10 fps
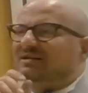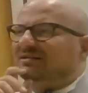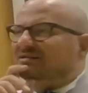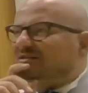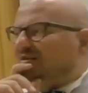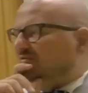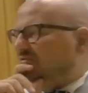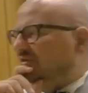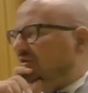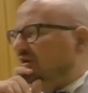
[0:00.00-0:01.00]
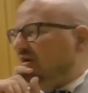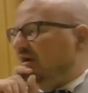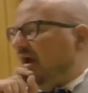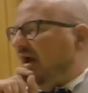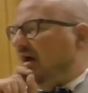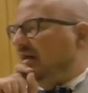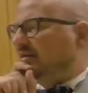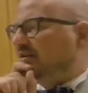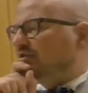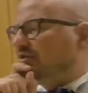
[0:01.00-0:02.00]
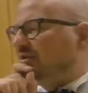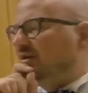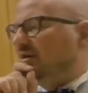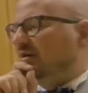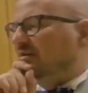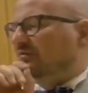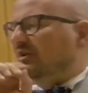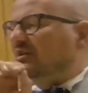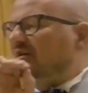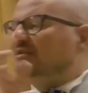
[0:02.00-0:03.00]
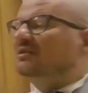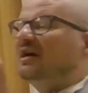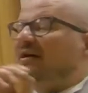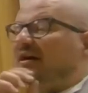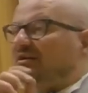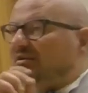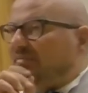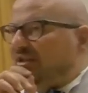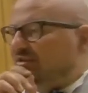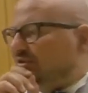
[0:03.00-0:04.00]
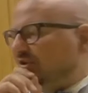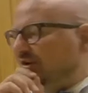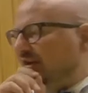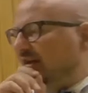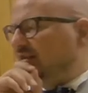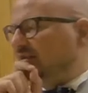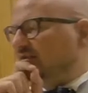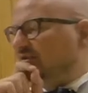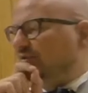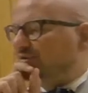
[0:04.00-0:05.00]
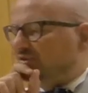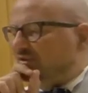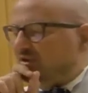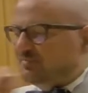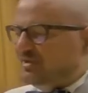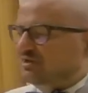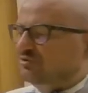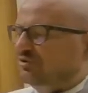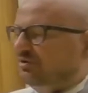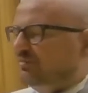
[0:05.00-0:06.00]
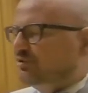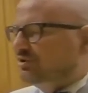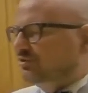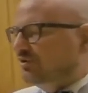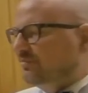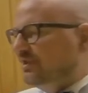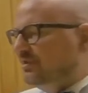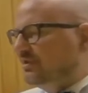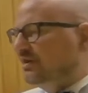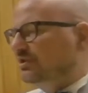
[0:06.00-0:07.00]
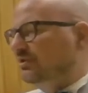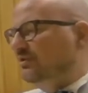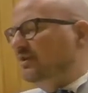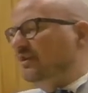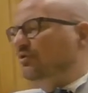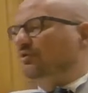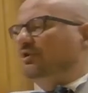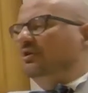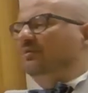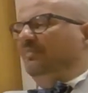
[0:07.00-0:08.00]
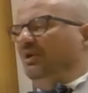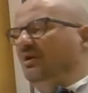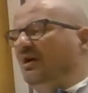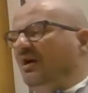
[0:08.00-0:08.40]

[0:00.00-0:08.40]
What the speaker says: stuff, and it's, well, indirectly medicine-related. So it's the respiratory motion compensation in radiotherapy.